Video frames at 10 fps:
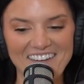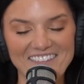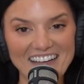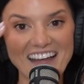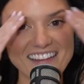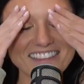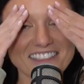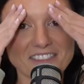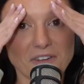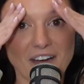Oh my God, that's
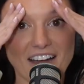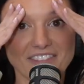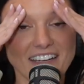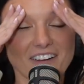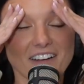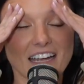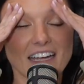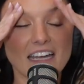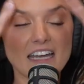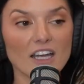just so graphic.
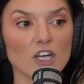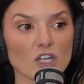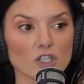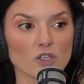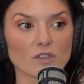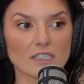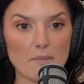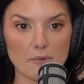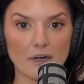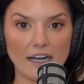Okay. She'll
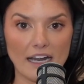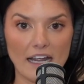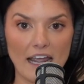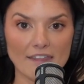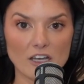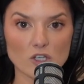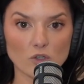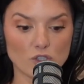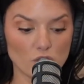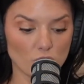separate it, and then she'll
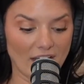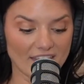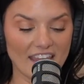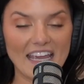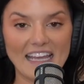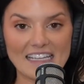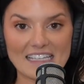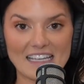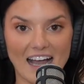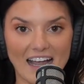do like the
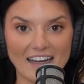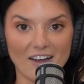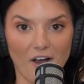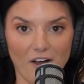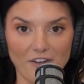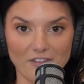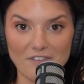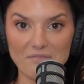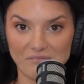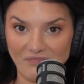inside of
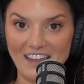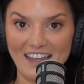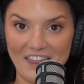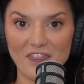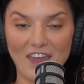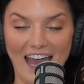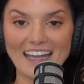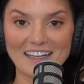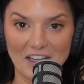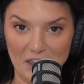
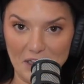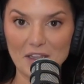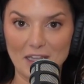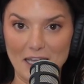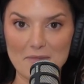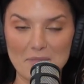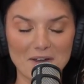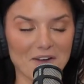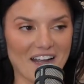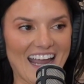that lip.
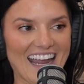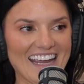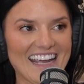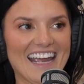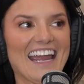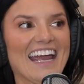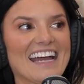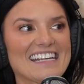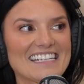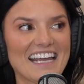Okay.
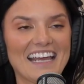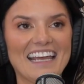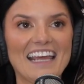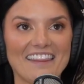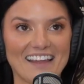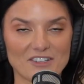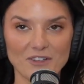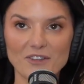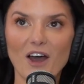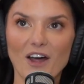And then she'll
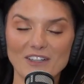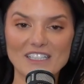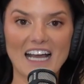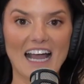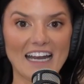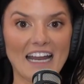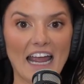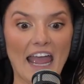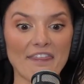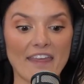do the other side,
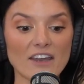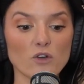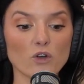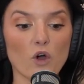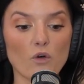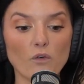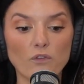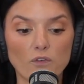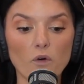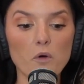and then you'll go
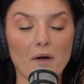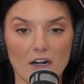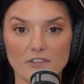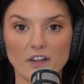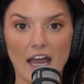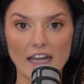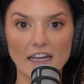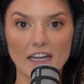full butterfly.